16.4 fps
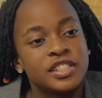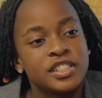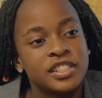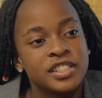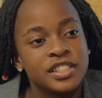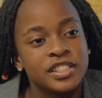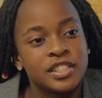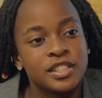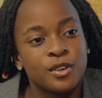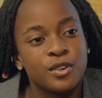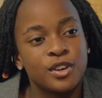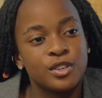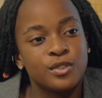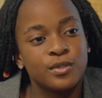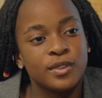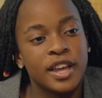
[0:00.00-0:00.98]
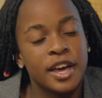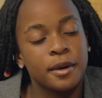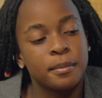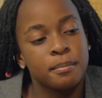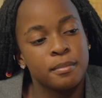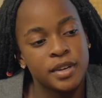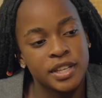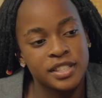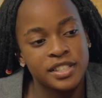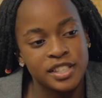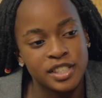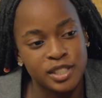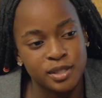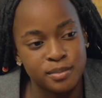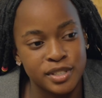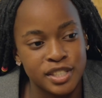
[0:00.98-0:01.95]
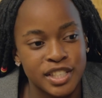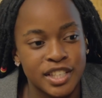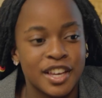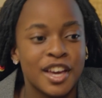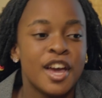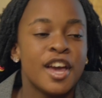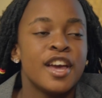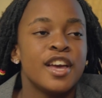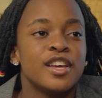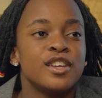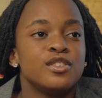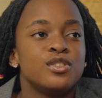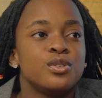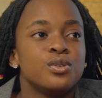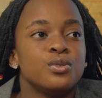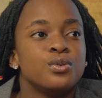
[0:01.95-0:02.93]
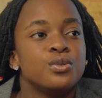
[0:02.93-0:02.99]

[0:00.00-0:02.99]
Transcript: she is the one who like mentors me into